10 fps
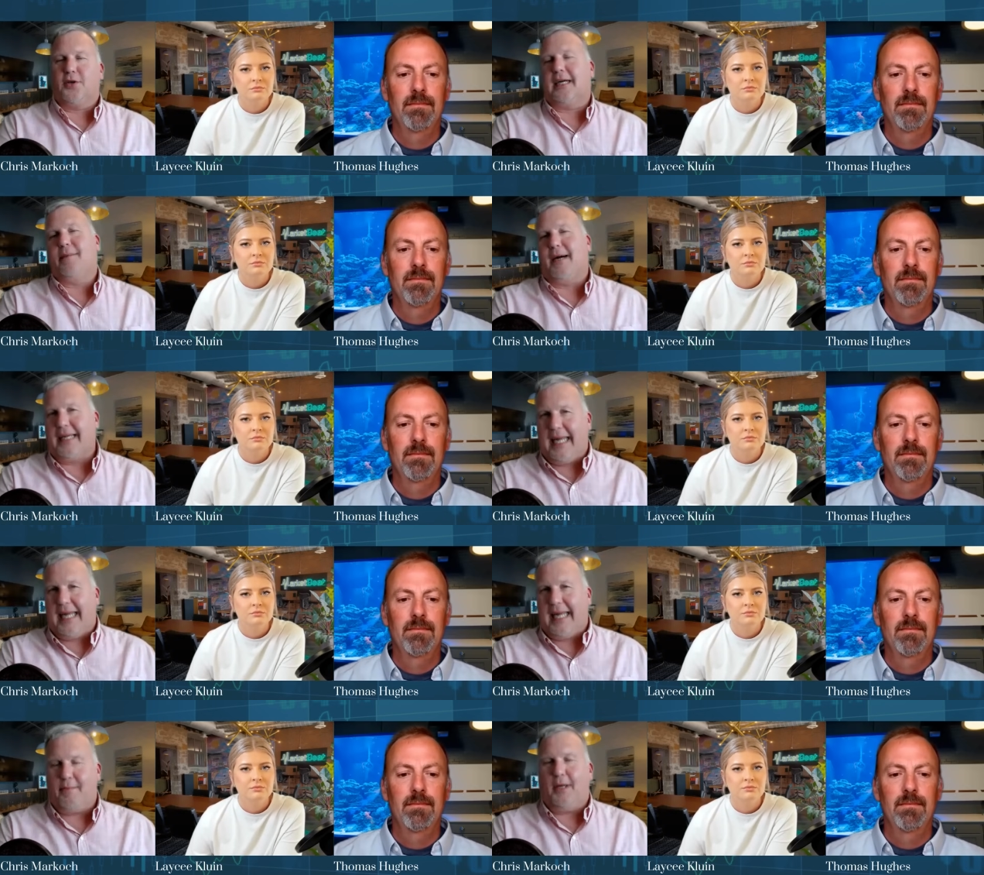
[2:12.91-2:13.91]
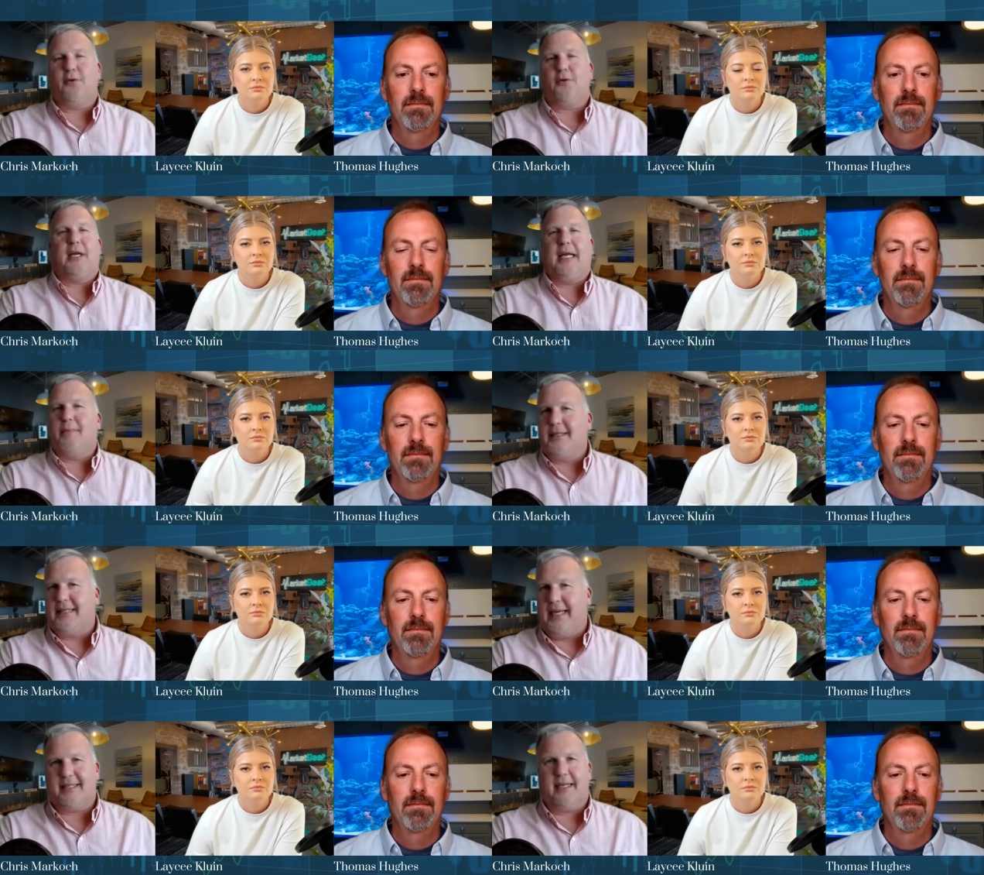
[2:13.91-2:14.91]
Speaker 1: You're talking about gaming, you're talking
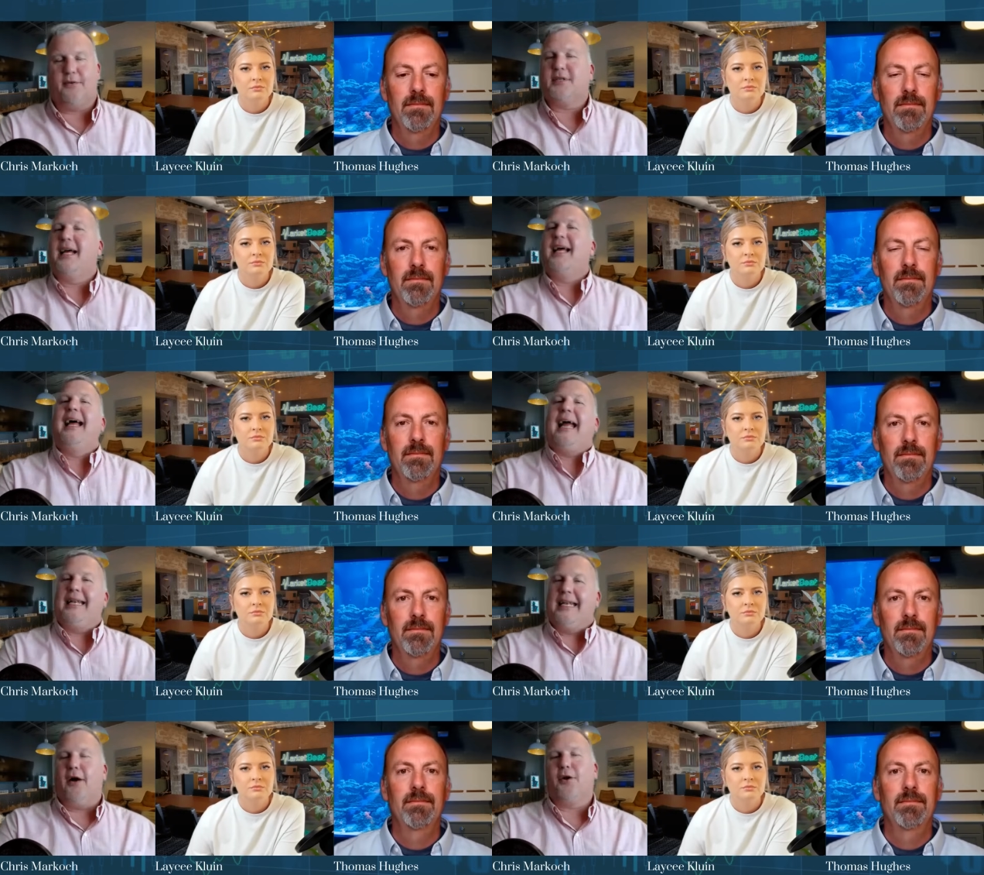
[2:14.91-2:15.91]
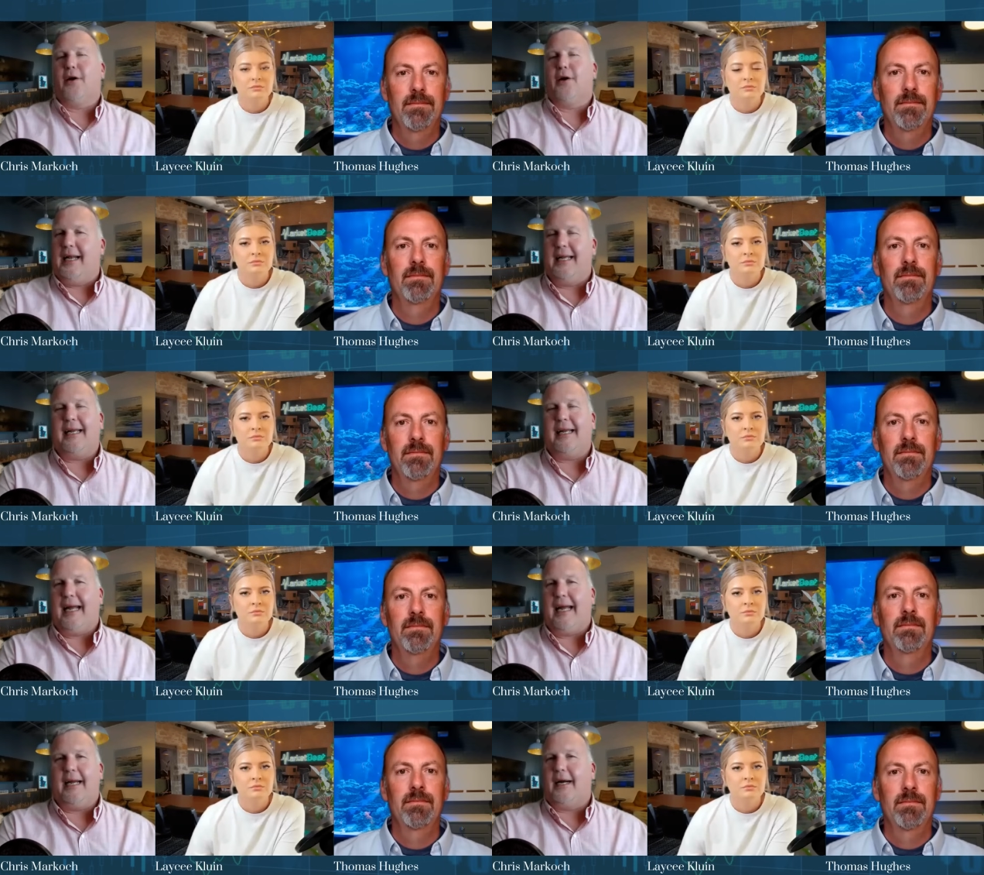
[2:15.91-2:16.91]
about data centers, and now you're
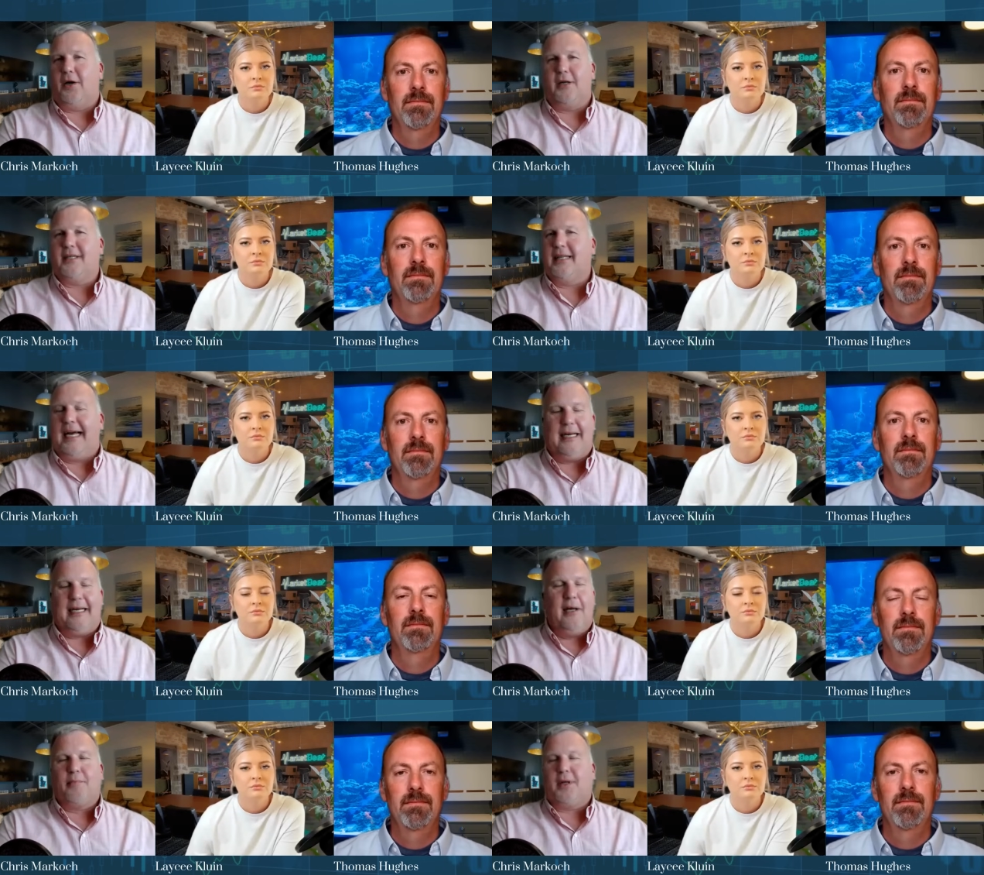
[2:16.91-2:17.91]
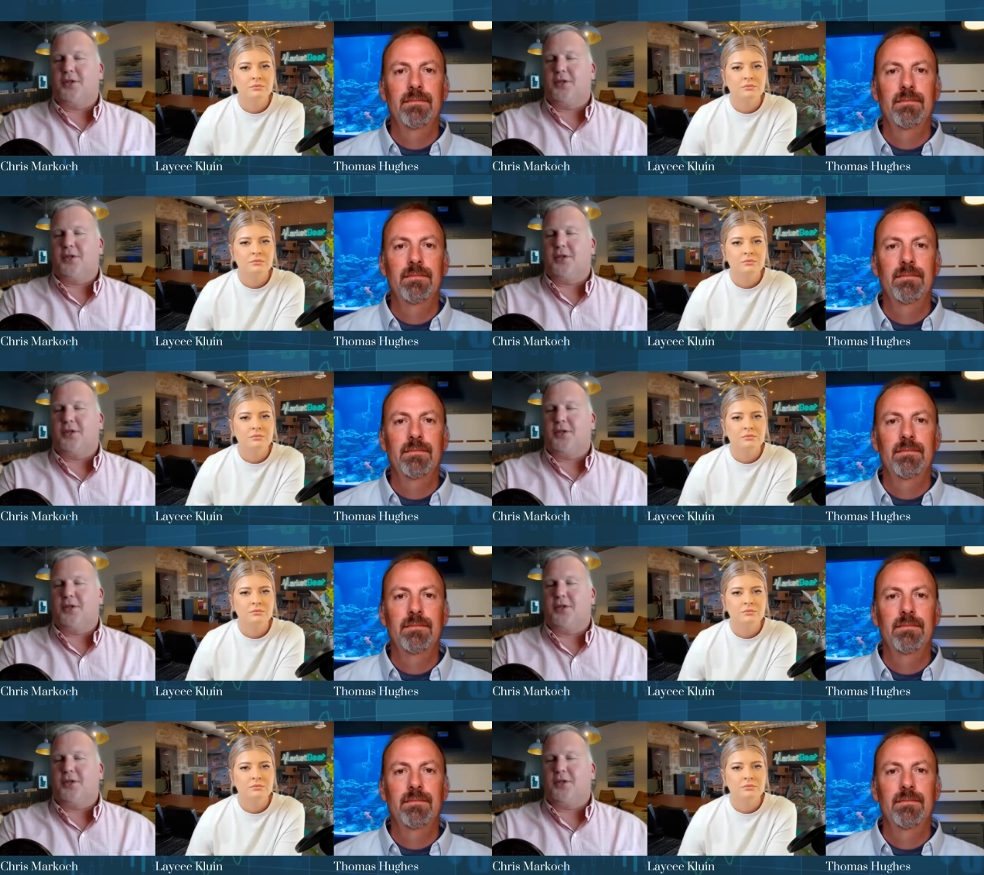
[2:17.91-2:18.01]
adding A I onto that.